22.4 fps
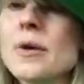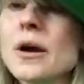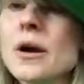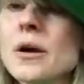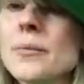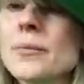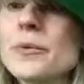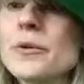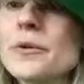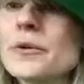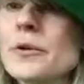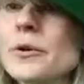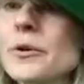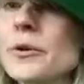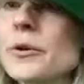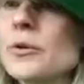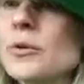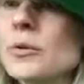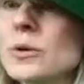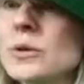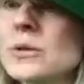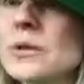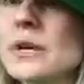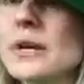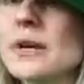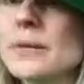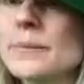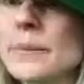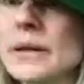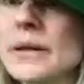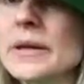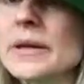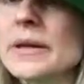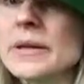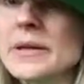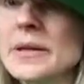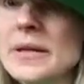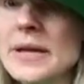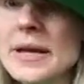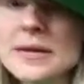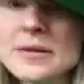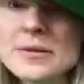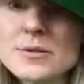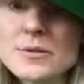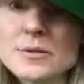upper lower quartile median and
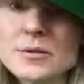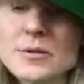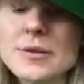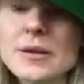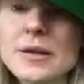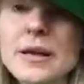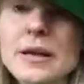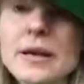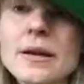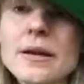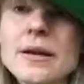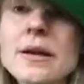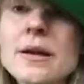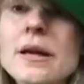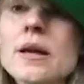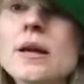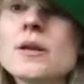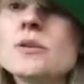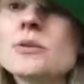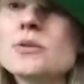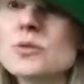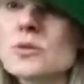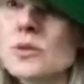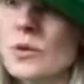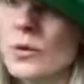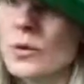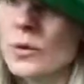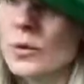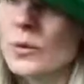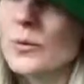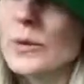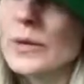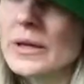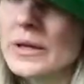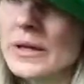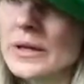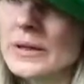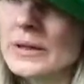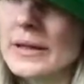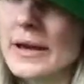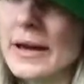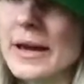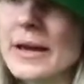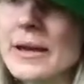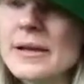that sort of thing. So we
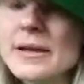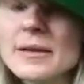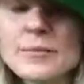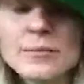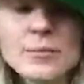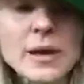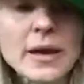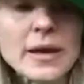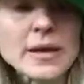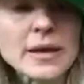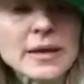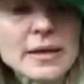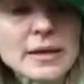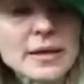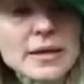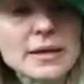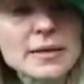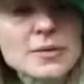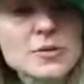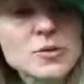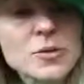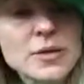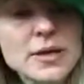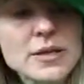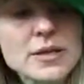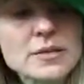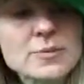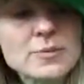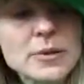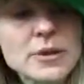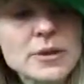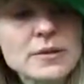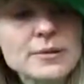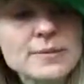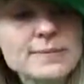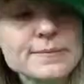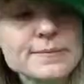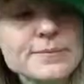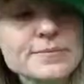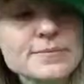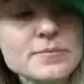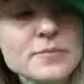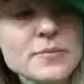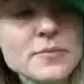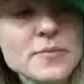get that by hitting the trace button.
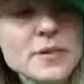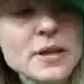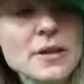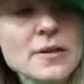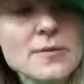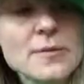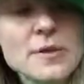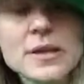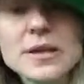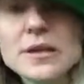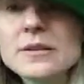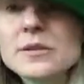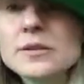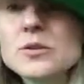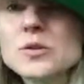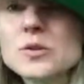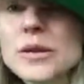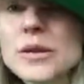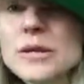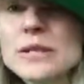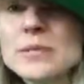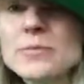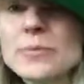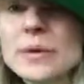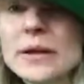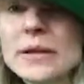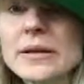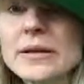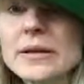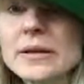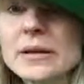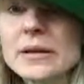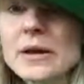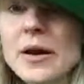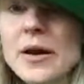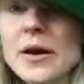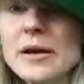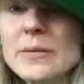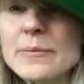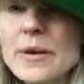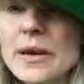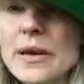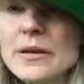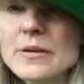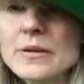If you hit the trace button, it
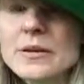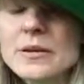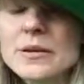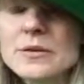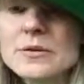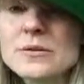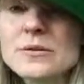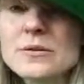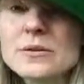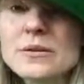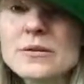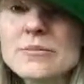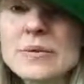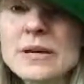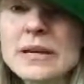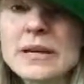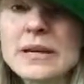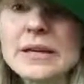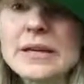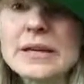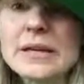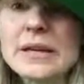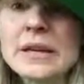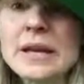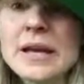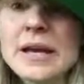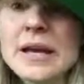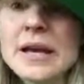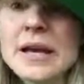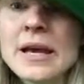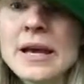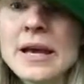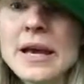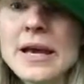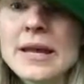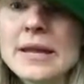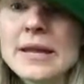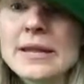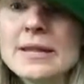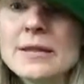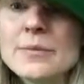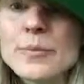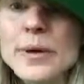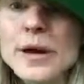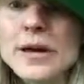automatically goes to the median, and
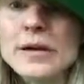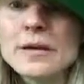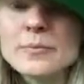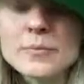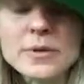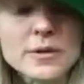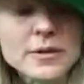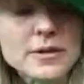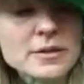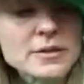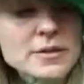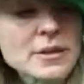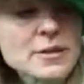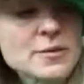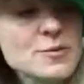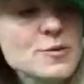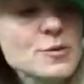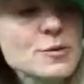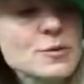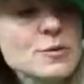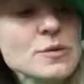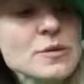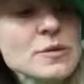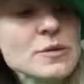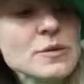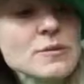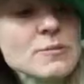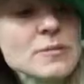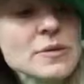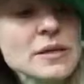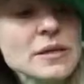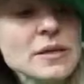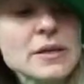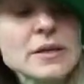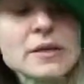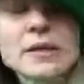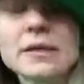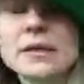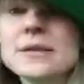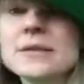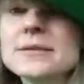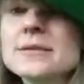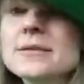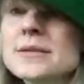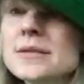at the bottom here it tells you that the median
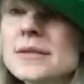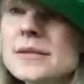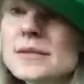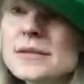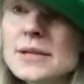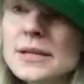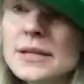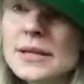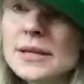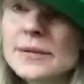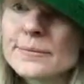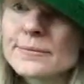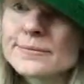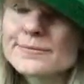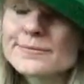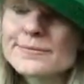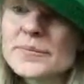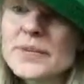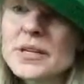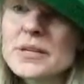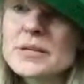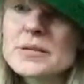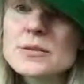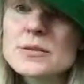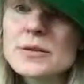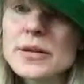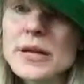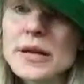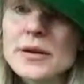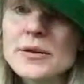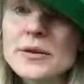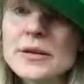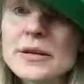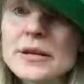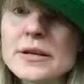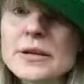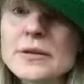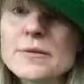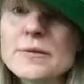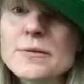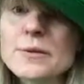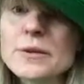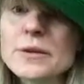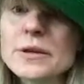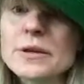is 16. So it calculated
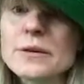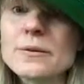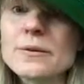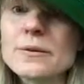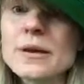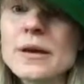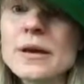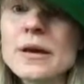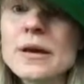it for you.